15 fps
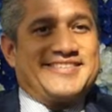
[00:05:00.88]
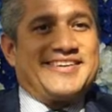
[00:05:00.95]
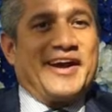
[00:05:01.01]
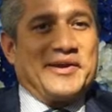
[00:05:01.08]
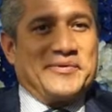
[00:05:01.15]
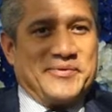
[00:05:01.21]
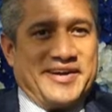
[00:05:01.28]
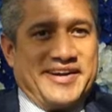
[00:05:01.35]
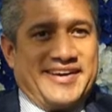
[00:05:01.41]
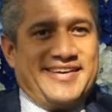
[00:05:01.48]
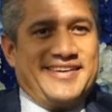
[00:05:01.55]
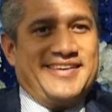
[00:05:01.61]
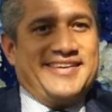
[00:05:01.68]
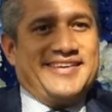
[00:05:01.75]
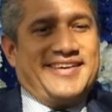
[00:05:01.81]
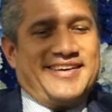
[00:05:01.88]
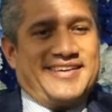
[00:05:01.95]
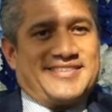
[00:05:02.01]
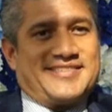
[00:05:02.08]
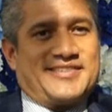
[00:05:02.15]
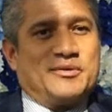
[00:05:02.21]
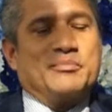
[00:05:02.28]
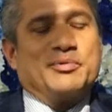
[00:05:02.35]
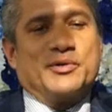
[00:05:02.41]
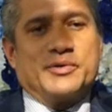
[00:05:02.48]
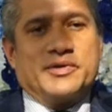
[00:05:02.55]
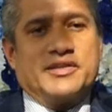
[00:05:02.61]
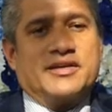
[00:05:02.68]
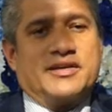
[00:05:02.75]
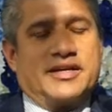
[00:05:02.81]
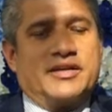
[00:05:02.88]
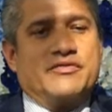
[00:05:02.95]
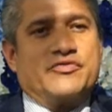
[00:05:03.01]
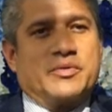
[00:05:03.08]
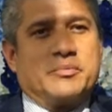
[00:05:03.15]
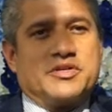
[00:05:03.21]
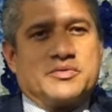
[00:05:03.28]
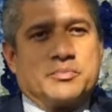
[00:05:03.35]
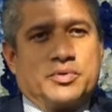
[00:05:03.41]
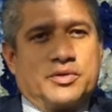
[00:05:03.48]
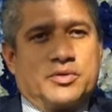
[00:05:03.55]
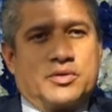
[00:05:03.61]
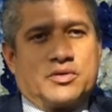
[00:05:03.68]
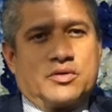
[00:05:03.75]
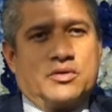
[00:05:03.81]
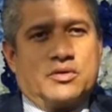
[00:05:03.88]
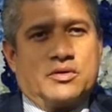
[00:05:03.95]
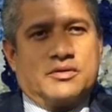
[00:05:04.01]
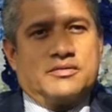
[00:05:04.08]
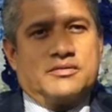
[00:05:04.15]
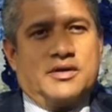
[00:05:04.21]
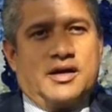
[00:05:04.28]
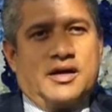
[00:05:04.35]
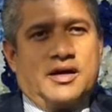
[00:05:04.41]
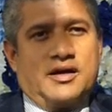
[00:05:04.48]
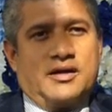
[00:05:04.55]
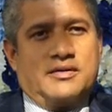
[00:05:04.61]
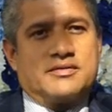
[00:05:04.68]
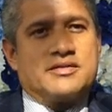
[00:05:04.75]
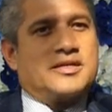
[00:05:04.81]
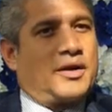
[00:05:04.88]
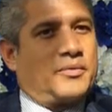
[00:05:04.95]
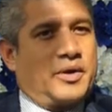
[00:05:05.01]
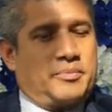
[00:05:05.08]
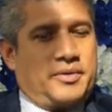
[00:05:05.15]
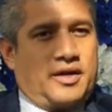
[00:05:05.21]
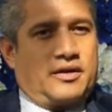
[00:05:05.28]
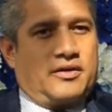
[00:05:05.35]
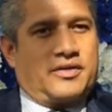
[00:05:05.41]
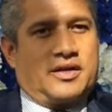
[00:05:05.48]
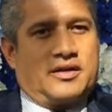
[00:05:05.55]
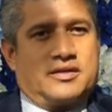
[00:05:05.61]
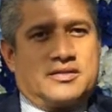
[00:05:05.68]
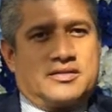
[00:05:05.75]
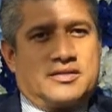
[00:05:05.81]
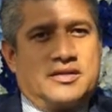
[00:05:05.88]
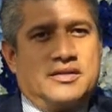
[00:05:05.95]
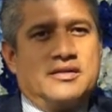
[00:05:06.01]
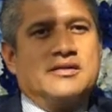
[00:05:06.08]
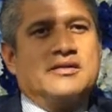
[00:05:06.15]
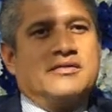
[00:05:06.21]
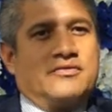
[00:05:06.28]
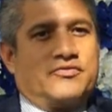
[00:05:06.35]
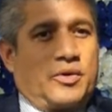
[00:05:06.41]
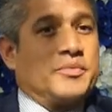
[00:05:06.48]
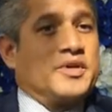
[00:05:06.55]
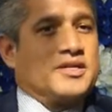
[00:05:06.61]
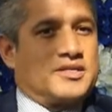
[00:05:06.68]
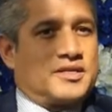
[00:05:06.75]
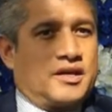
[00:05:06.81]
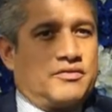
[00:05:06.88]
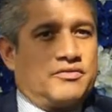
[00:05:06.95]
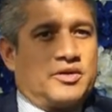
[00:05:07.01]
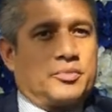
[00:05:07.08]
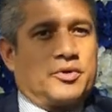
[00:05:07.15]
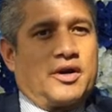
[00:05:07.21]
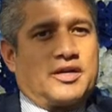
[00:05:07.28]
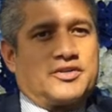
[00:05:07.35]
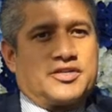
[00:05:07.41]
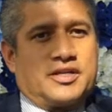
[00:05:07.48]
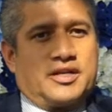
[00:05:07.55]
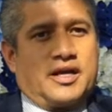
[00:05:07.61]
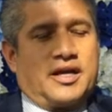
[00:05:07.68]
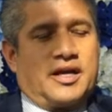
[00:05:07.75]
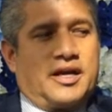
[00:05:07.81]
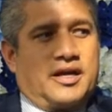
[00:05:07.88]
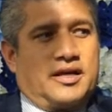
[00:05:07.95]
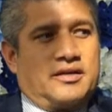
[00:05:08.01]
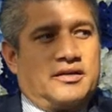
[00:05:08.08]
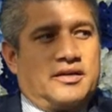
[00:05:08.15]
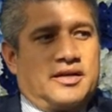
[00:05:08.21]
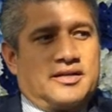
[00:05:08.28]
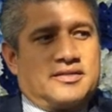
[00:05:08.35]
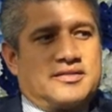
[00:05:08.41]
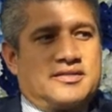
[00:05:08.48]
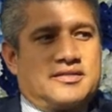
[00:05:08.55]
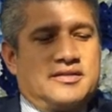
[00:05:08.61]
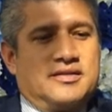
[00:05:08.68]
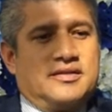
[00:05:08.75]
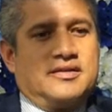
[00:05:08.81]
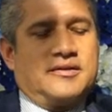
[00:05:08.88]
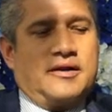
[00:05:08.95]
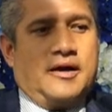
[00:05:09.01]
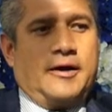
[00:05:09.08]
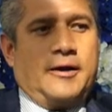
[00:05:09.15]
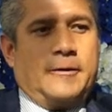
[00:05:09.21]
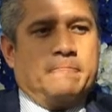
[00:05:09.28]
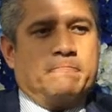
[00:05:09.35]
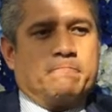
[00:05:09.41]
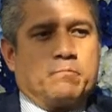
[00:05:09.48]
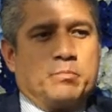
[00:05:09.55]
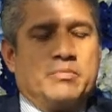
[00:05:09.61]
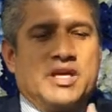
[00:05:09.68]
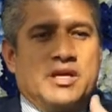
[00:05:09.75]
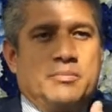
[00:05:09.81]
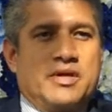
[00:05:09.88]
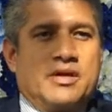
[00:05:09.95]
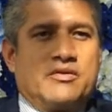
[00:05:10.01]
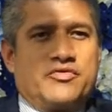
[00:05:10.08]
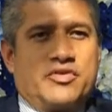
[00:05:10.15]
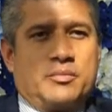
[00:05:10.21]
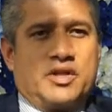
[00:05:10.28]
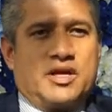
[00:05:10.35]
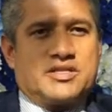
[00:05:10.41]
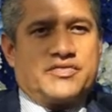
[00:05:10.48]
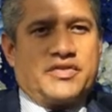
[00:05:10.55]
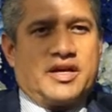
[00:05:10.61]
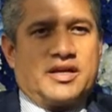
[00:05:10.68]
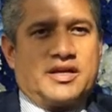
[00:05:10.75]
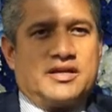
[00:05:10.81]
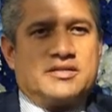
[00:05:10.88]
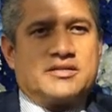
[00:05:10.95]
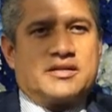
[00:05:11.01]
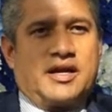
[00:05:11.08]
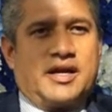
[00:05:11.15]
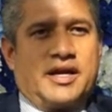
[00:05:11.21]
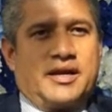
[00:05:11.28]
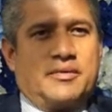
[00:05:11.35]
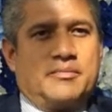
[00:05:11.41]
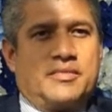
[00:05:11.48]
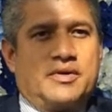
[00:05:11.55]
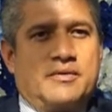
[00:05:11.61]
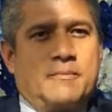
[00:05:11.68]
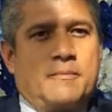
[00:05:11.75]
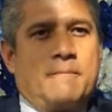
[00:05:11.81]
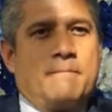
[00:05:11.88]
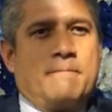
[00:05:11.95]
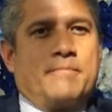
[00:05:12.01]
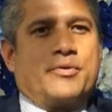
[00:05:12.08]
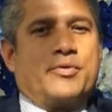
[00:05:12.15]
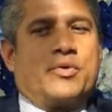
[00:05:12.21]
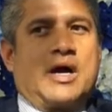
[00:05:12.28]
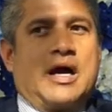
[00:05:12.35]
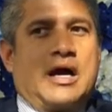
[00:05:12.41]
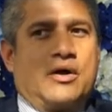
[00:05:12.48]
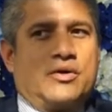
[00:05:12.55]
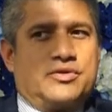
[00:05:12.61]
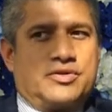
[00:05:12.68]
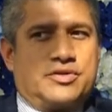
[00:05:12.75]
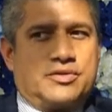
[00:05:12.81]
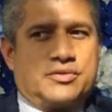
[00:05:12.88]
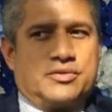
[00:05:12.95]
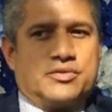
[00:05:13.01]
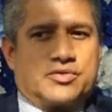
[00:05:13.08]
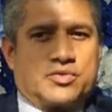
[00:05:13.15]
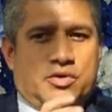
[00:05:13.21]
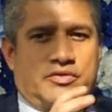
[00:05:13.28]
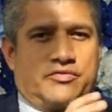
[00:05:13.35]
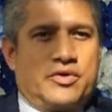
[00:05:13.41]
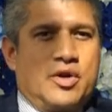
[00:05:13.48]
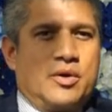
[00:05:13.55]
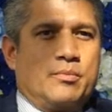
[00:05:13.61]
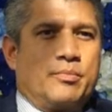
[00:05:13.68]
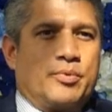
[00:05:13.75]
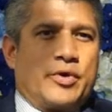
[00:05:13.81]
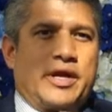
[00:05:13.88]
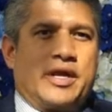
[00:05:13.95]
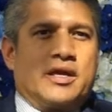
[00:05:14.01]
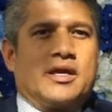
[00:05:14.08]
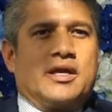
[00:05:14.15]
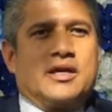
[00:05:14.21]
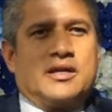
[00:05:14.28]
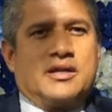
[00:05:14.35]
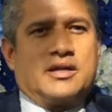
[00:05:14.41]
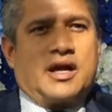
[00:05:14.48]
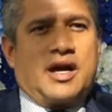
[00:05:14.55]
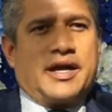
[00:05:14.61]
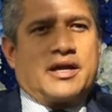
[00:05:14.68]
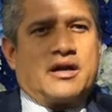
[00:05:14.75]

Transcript: Steinway. It's the infamous blue and gold Steinway piano that is from the estate of Liberace, and it's me being from Las Vegas, I'm proud to sort of bring in